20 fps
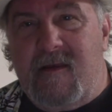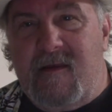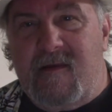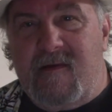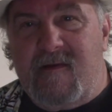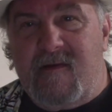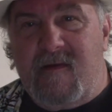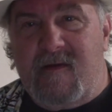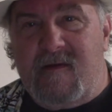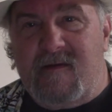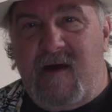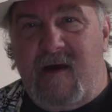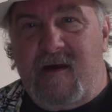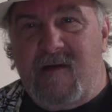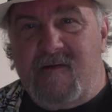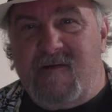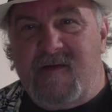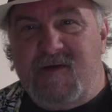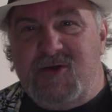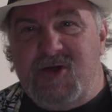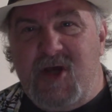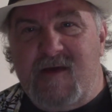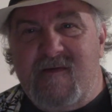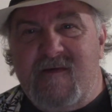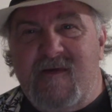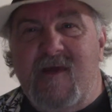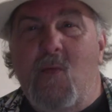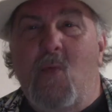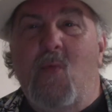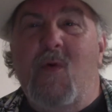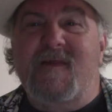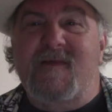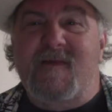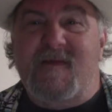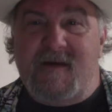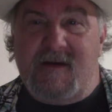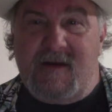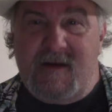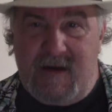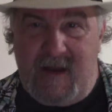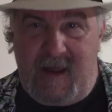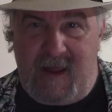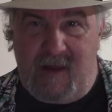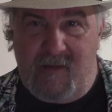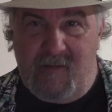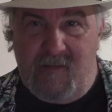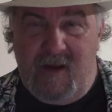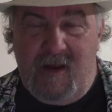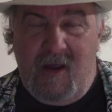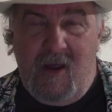the title suggests, what's in a name?